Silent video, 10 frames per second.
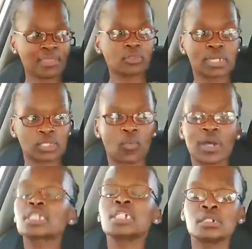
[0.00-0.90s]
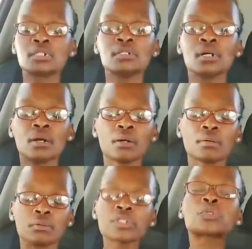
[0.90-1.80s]
and was watching
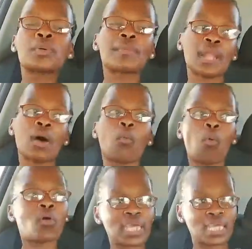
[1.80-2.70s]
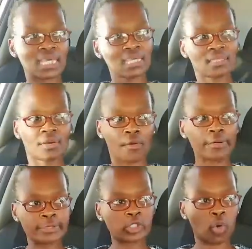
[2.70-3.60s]
which people are walking in the
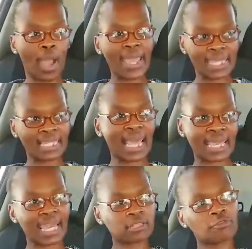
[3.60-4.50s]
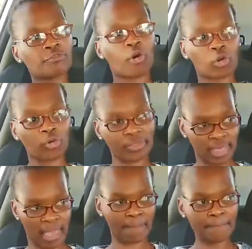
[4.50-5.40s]
road so I can like kind of
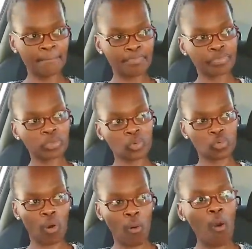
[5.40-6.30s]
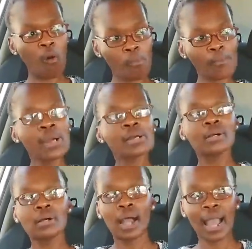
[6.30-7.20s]
follow them to go home.
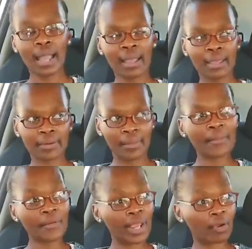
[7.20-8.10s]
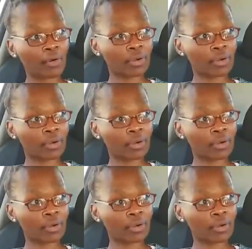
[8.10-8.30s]
I remember when I